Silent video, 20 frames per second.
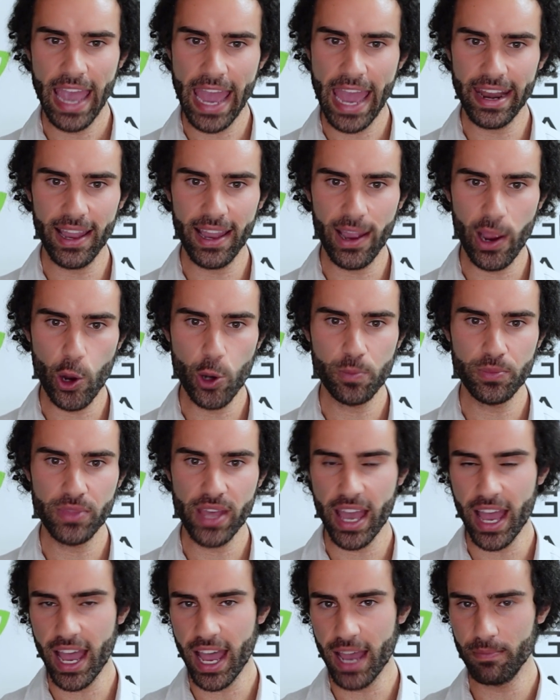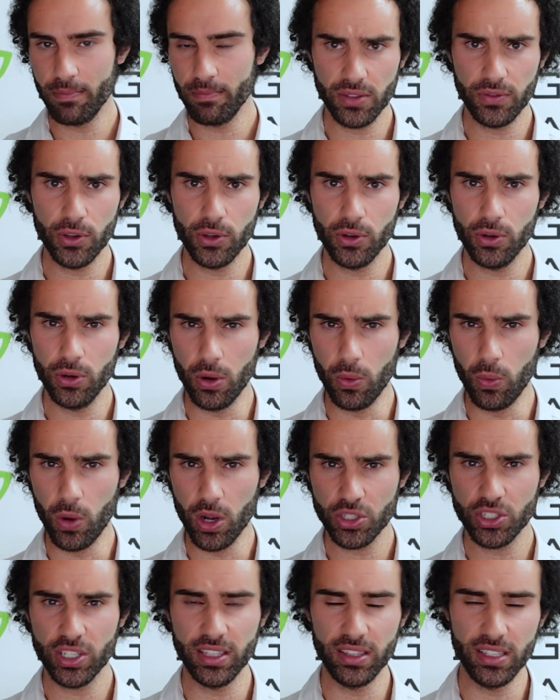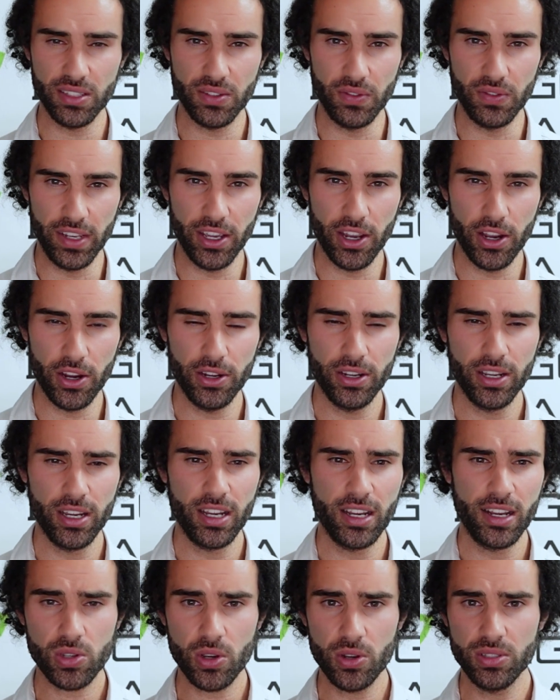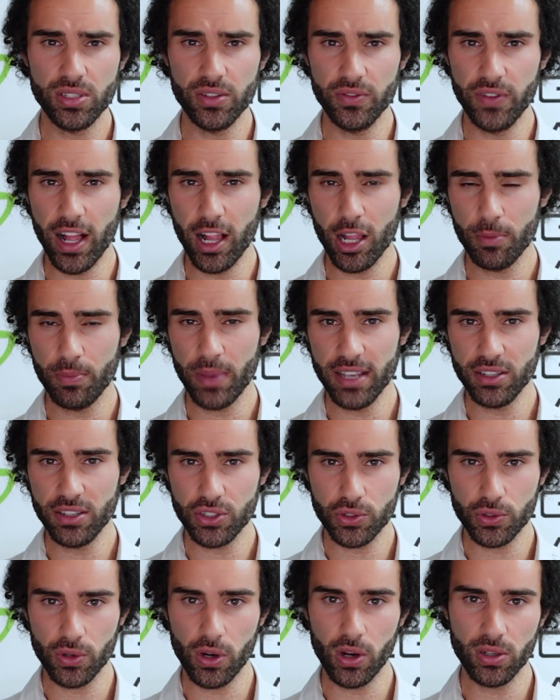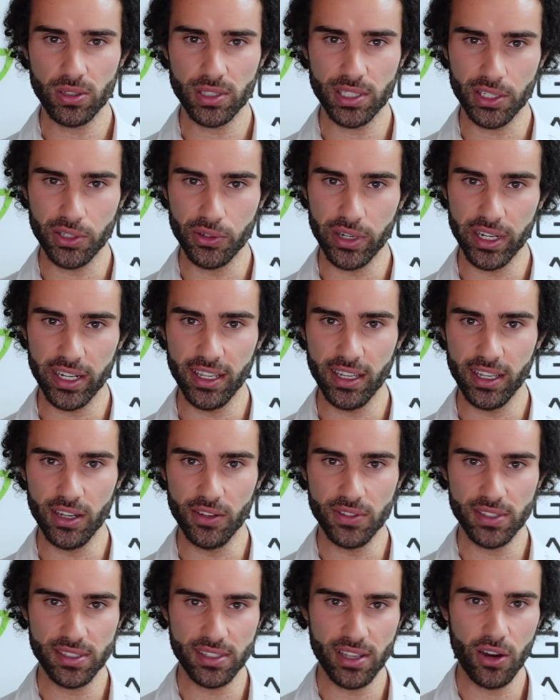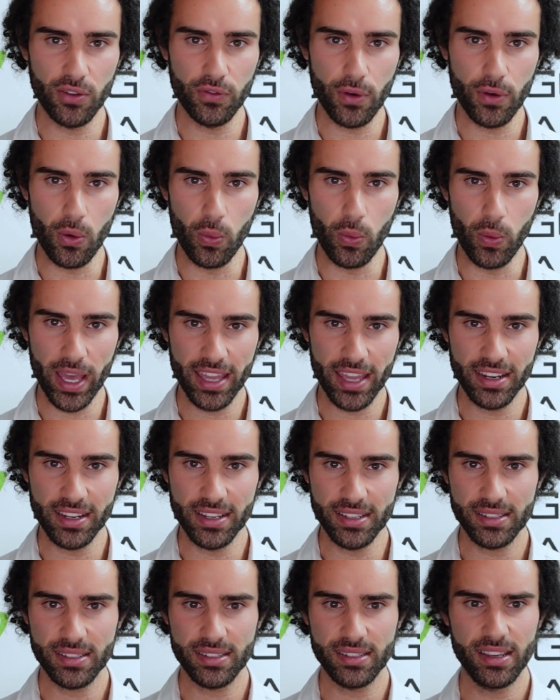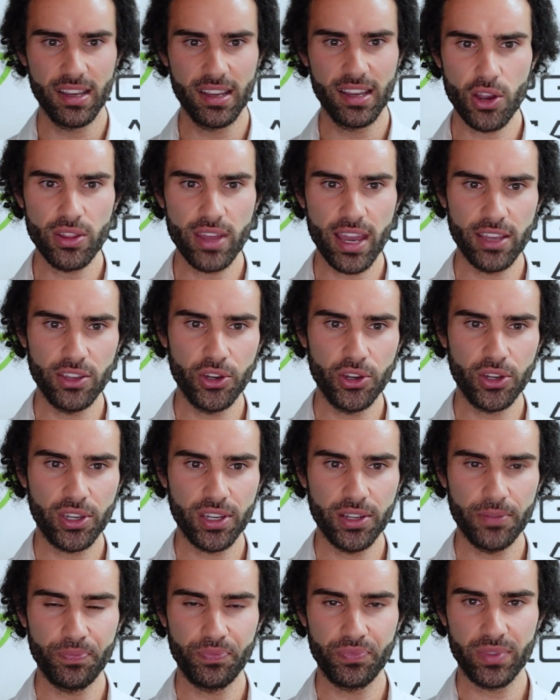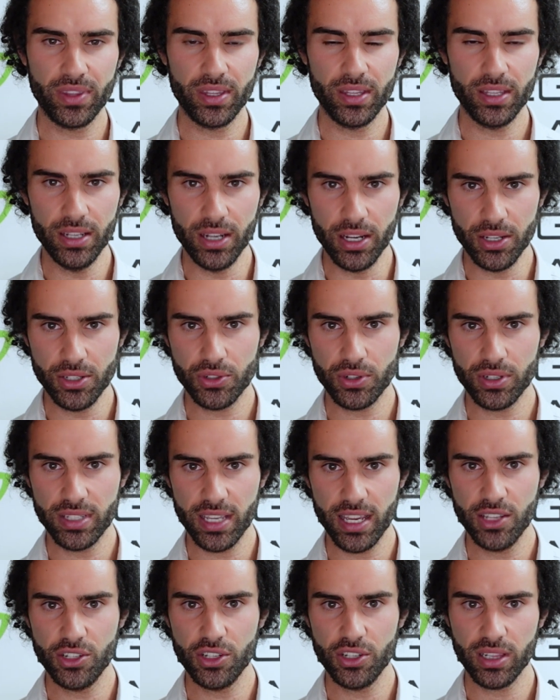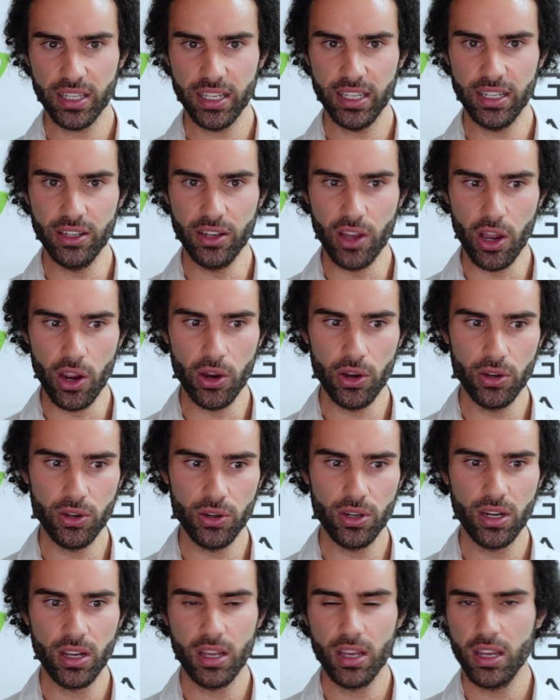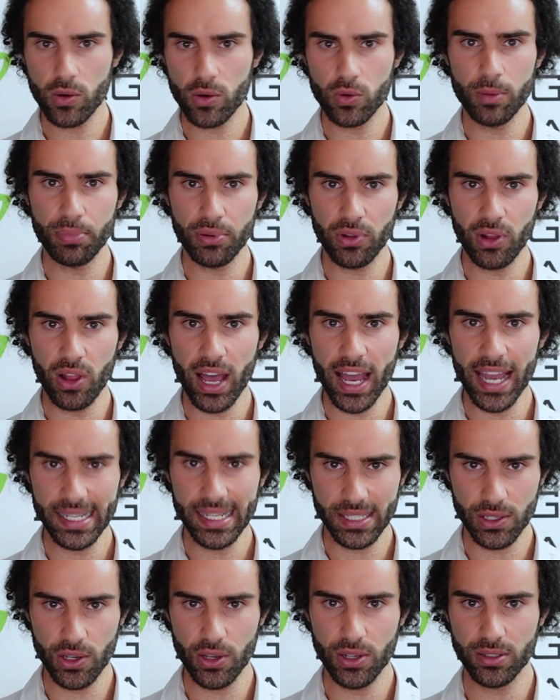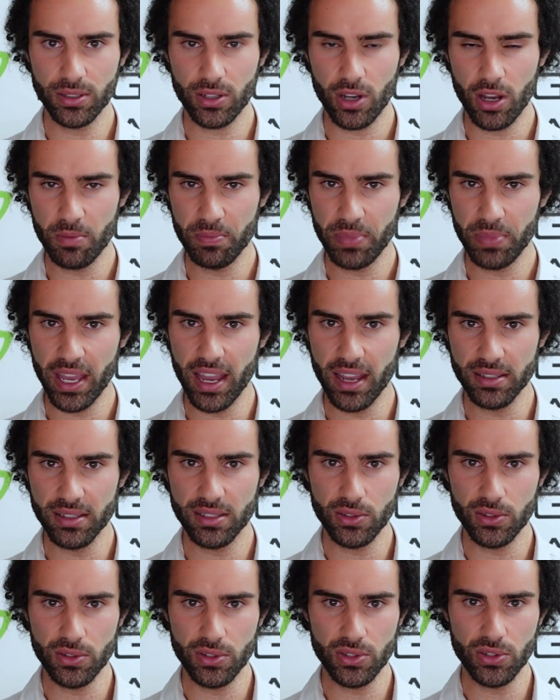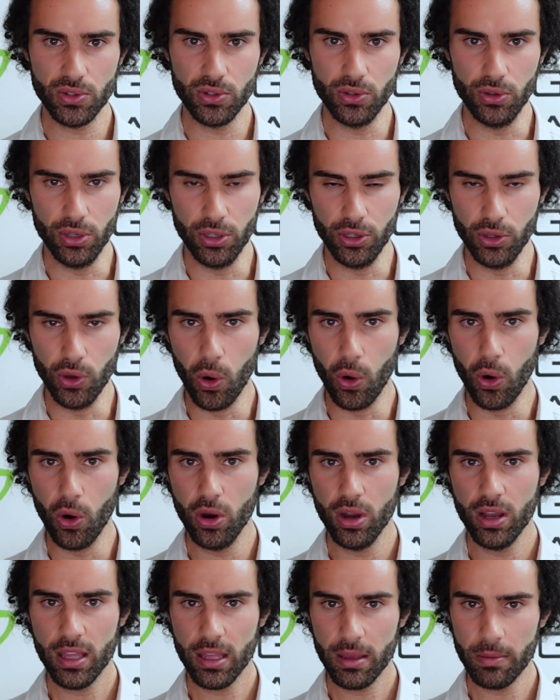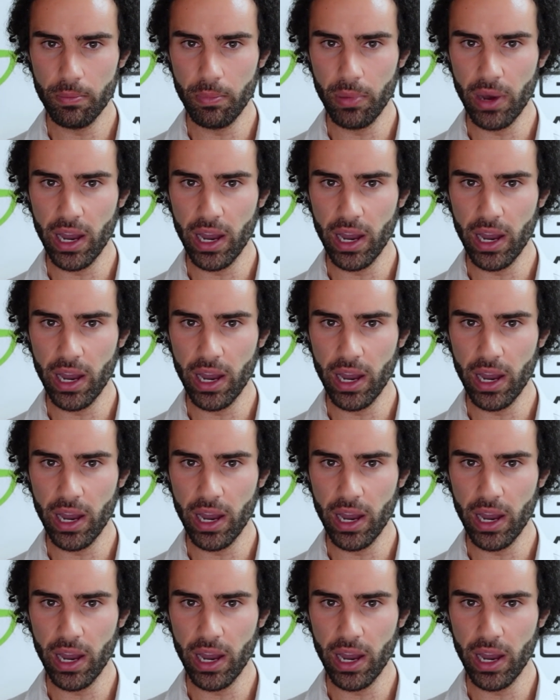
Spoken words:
And I hope that those of you who are watching this video also develop a strong degree of self-awareness so that you can, you know, strategically know how to apply certain compounds to suit your